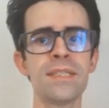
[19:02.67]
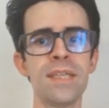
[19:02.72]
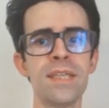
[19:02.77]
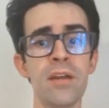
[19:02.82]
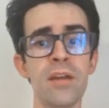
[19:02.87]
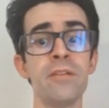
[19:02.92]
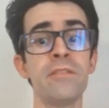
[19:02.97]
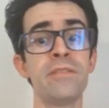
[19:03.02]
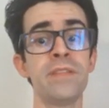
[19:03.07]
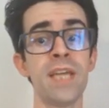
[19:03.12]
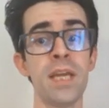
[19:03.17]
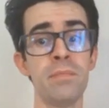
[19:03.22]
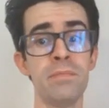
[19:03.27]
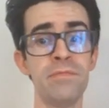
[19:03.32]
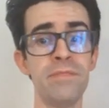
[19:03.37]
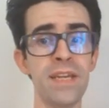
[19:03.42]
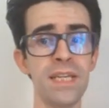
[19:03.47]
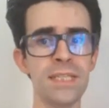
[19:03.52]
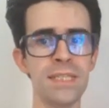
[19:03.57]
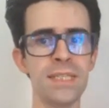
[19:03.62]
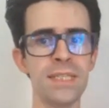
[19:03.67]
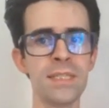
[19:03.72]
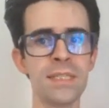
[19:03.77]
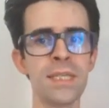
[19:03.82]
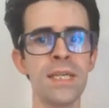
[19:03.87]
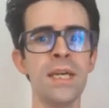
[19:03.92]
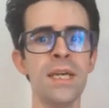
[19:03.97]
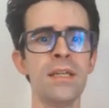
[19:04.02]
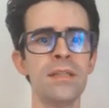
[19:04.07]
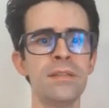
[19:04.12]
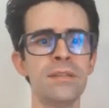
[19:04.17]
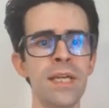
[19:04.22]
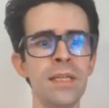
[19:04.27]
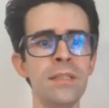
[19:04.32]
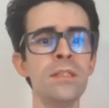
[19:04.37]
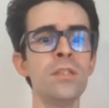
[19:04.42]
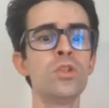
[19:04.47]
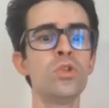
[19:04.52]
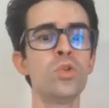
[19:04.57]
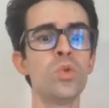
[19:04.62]
serif typefaces
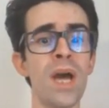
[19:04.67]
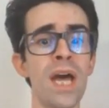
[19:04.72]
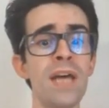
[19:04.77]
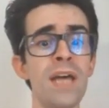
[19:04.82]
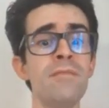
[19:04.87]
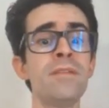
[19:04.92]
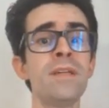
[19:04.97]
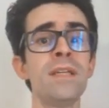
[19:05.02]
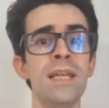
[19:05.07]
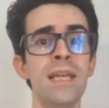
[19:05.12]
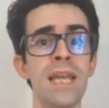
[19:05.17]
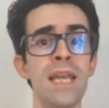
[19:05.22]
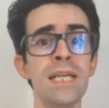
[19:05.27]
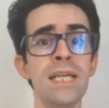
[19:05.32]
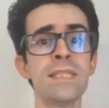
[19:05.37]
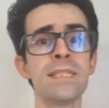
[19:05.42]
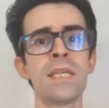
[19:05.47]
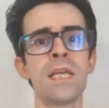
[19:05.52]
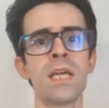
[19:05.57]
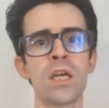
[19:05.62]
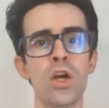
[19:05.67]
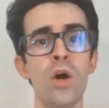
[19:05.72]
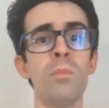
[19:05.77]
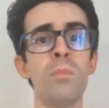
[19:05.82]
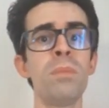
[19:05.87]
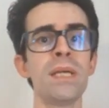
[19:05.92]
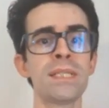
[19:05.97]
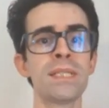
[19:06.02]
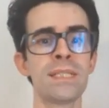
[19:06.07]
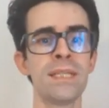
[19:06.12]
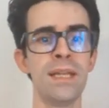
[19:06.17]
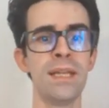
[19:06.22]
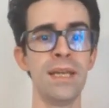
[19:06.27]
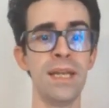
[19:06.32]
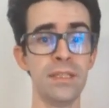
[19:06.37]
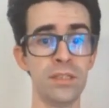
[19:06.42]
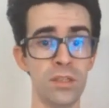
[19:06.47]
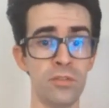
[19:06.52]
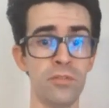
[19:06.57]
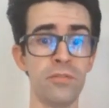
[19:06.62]
tend to have less complex
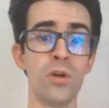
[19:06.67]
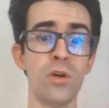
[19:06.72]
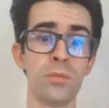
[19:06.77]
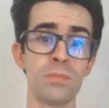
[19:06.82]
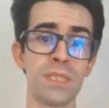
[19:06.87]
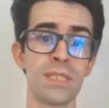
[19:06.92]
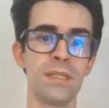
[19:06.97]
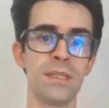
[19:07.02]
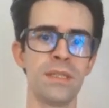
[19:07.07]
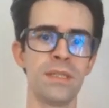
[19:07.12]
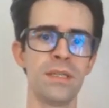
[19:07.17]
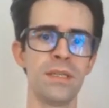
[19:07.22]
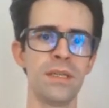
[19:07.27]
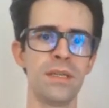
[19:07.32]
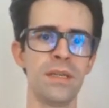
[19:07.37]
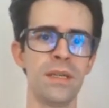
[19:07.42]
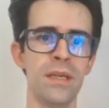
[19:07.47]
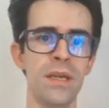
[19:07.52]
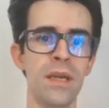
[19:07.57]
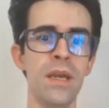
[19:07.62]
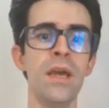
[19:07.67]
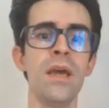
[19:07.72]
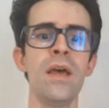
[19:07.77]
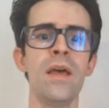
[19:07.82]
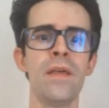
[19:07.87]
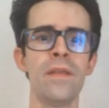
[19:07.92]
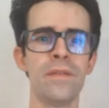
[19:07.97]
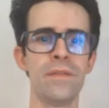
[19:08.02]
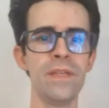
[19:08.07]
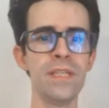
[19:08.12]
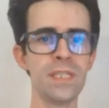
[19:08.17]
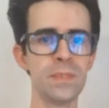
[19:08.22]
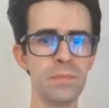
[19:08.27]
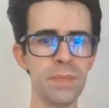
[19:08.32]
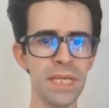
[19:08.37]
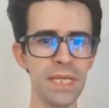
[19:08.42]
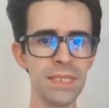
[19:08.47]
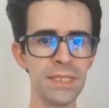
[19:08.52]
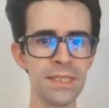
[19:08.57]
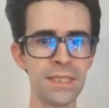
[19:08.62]
letter forms. This
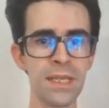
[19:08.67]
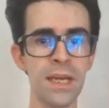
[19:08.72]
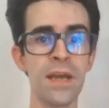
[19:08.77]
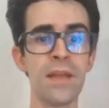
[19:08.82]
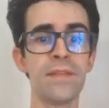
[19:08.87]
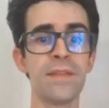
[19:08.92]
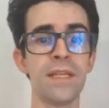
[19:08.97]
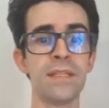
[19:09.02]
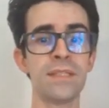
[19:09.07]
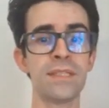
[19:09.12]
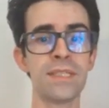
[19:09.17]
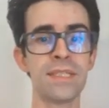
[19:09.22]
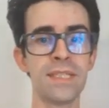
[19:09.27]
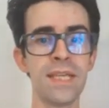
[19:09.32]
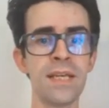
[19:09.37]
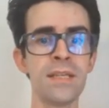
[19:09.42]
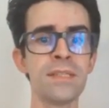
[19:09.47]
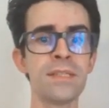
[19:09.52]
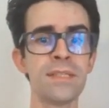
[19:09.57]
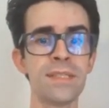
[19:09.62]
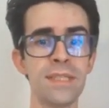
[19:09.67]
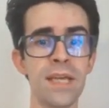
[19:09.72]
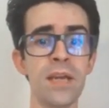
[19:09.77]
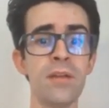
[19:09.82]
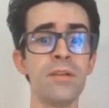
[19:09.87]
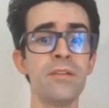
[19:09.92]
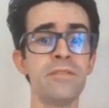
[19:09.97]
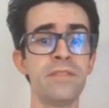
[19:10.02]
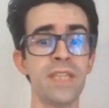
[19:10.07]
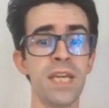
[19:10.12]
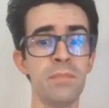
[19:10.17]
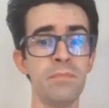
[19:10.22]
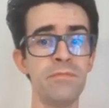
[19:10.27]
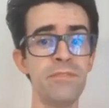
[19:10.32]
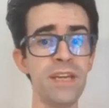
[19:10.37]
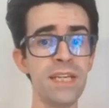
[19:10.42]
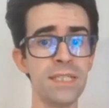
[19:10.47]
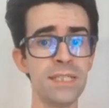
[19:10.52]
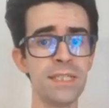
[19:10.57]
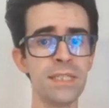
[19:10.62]
means that sans serif
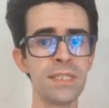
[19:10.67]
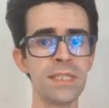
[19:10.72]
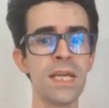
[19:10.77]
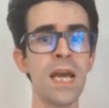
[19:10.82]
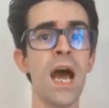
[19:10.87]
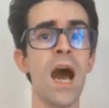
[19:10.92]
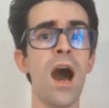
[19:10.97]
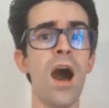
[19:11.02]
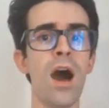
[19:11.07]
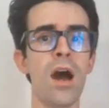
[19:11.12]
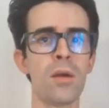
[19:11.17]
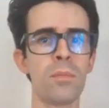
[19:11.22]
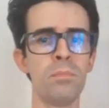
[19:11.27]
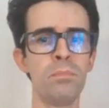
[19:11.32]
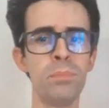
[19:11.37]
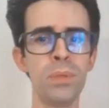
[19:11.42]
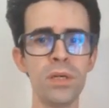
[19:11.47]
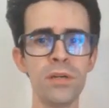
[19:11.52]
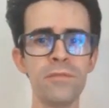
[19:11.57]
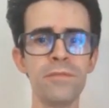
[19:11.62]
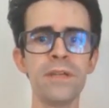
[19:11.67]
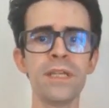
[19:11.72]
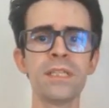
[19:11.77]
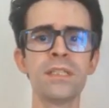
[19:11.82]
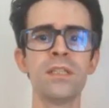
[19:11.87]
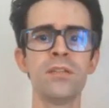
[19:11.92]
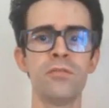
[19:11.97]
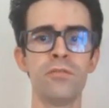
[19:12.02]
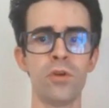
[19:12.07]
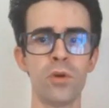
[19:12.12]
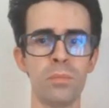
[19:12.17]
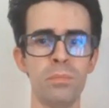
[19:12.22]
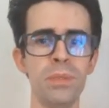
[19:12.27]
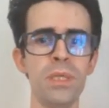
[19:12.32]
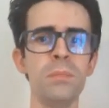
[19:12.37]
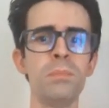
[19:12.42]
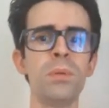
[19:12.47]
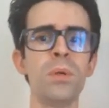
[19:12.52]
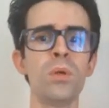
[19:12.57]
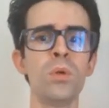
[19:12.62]
typefaces are perfect for
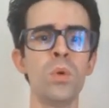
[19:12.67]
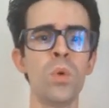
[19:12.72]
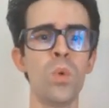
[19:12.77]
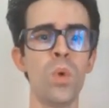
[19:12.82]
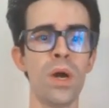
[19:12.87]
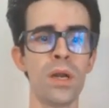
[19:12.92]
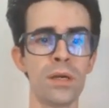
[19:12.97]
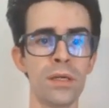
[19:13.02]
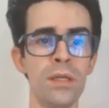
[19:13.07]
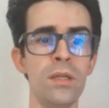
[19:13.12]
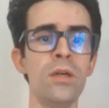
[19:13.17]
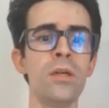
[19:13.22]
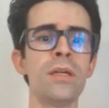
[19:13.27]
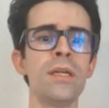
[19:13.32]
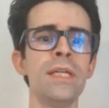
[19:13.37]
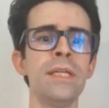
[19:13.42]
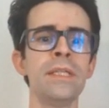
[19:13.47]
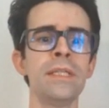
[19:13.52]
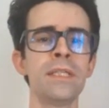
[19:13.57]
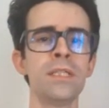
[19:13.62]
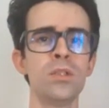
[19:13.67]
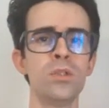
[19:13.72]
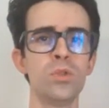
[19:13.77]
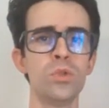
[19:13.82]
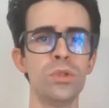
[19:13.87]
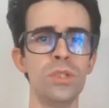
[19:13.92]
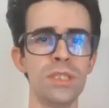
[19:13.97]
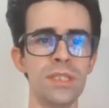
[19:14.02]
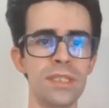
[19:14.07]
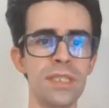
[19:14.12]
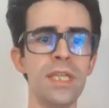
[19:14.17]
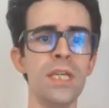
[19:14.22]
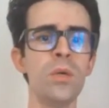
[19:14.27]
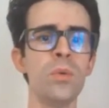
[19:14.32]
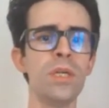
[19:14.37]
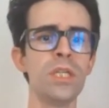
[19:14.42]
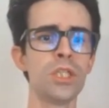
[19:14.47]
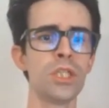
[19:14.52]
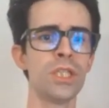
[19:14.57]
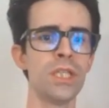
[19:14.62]
people who are learning to
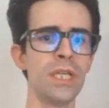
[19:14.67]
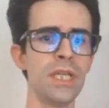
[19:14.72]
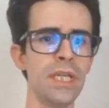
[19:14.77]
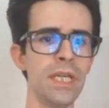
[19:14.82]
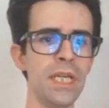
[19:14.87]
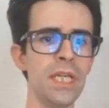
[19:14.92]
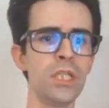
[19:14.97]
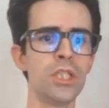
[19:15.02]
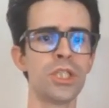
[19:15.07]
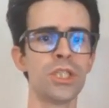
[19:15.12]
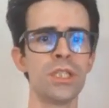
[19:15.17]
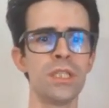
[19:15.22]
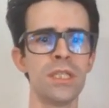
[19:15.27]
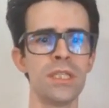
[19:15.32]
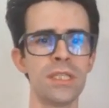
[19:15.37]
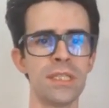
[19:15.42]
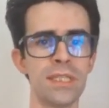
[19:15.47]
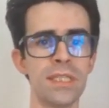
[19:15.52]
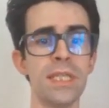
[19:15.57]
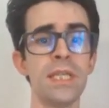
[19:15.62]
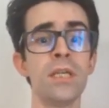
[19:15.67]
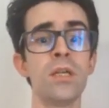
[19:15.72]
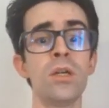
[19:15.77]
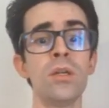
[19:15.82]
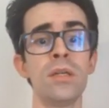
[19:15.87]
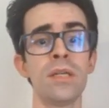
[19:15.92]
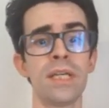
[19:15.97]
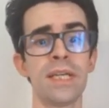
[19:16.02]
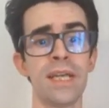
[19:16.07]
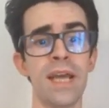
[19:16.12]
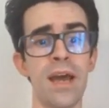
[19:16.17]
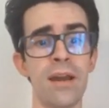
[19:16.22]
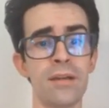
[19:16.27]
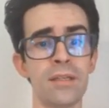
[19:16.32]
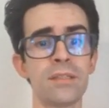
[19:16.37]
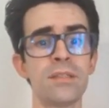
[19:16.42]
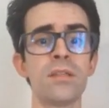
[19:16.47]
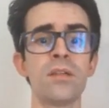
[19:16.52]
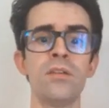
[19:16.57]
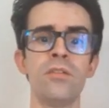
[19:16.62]
distinguish each single
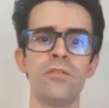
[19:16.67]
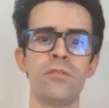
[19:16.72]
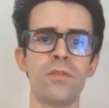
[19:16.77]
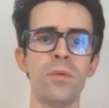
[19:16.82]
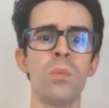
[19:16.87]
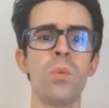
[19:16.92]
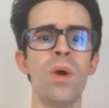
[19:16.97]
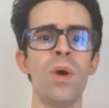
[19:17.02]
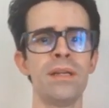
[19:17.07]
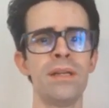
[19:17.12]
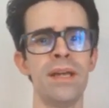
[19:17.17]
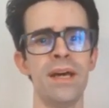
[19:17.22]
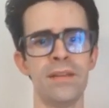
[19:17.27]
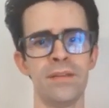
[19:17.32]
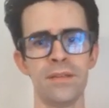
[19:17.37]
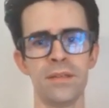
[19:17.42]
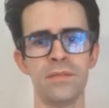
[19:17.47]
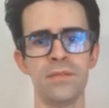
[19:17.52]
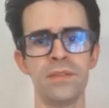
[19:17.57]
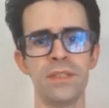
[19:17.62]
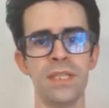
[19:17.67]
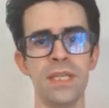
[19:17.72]
character from one another,